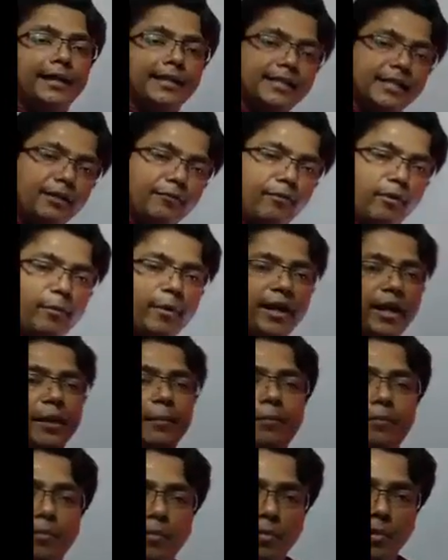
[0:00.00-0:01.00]
It is
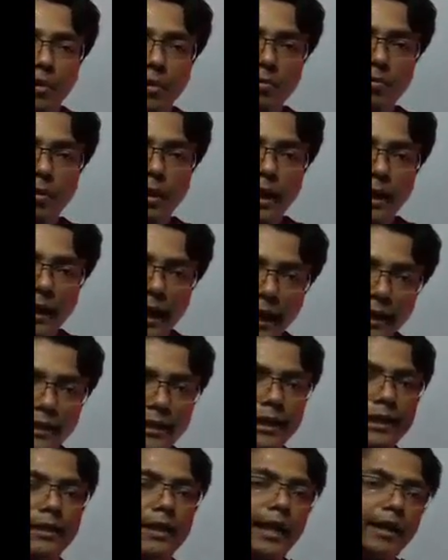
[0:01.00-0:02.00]
informative
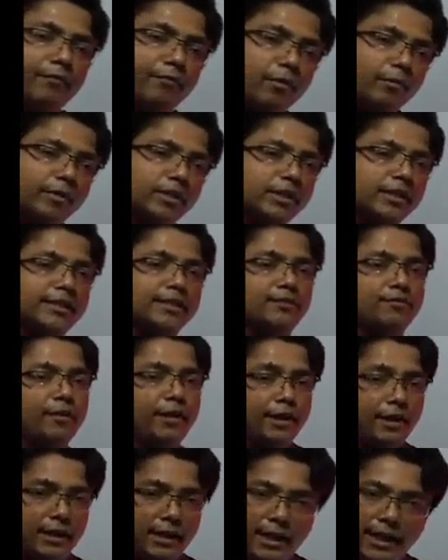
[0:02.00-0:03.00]
and I think the
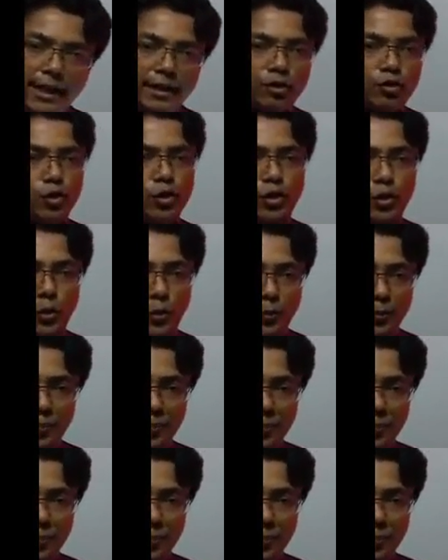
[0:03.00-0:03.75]
information is very clear to